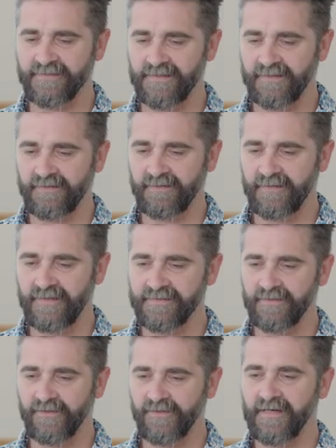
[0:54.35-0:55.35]
as a,
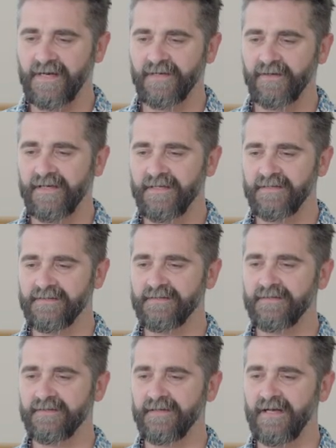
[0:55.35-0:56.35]
as a creator
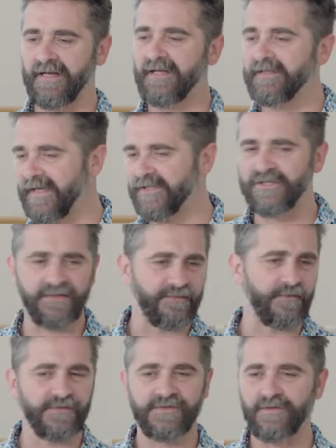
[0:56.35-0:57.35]
is a collection of
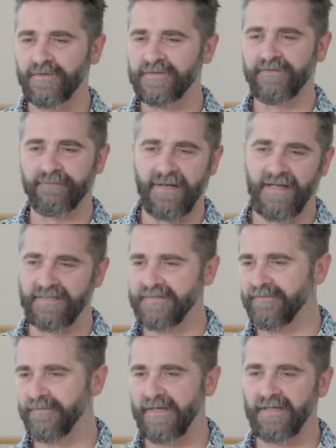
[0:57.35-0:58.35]
all sorts of
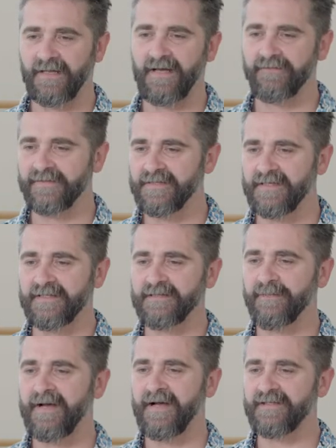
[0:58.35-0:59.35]
parts of my life. It's, it's
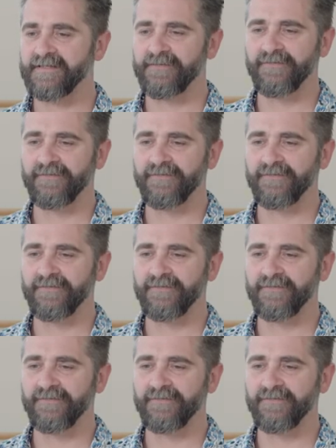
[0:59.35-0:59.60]
parts